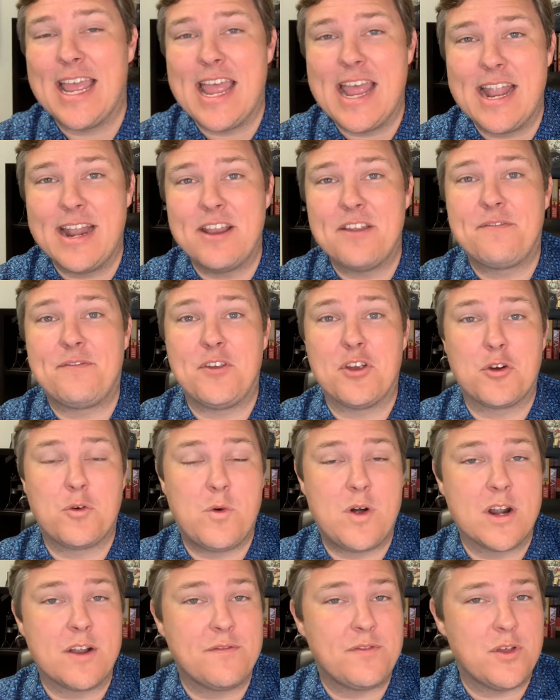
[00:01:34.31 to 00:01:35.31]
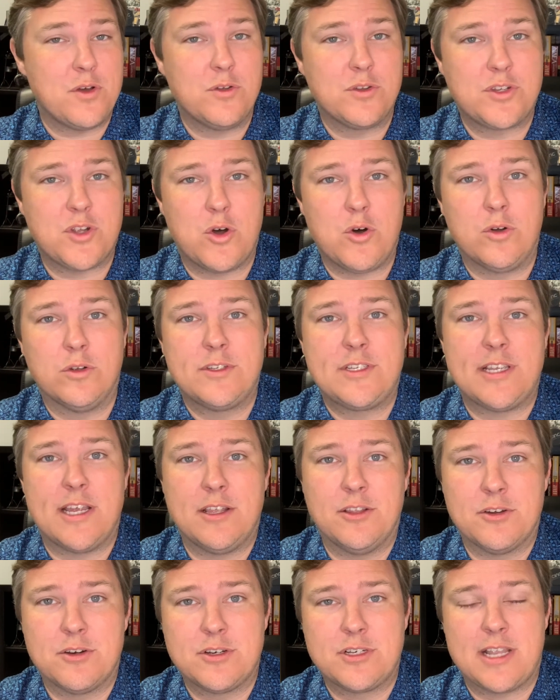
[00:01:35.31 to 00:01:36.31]
and if you're one of those
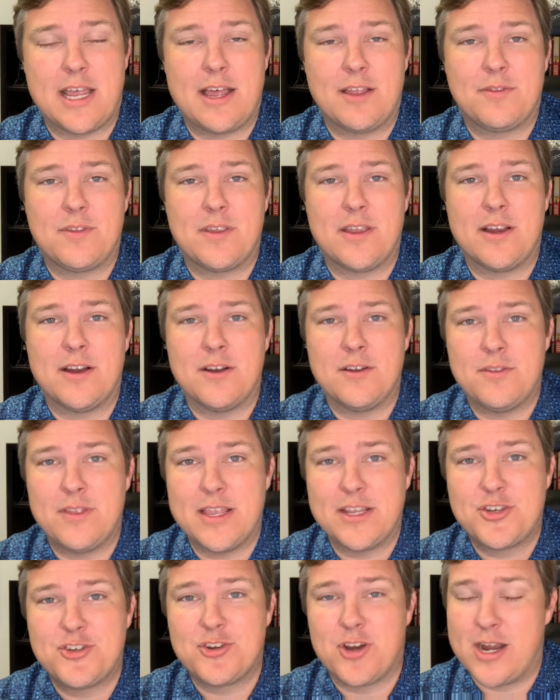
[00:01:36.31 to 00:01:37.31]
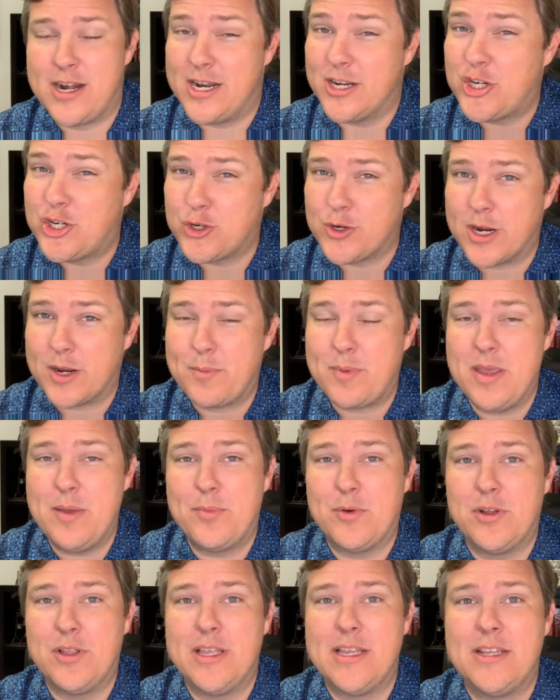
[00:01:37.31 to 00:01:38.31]
wholesalers out there that's trying to trick
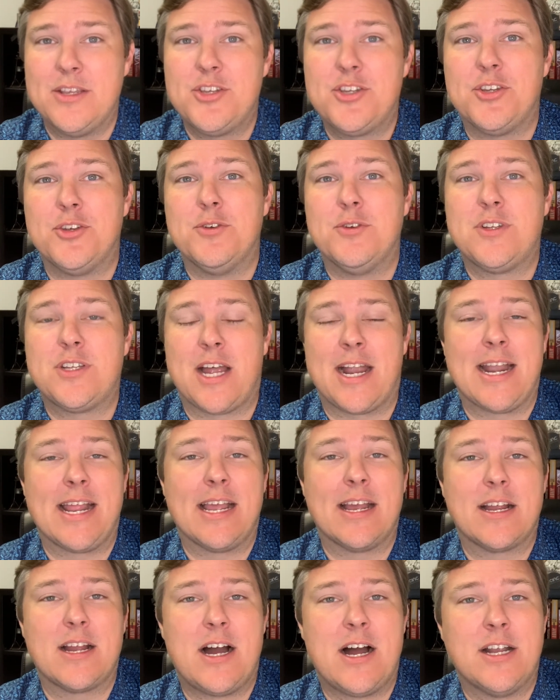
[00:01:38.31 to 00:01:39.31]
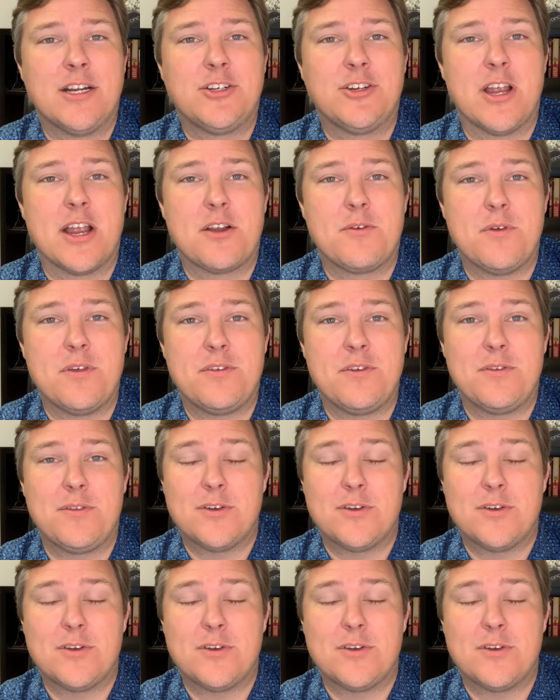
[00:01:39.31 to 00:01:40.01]
people into signing a contract with you,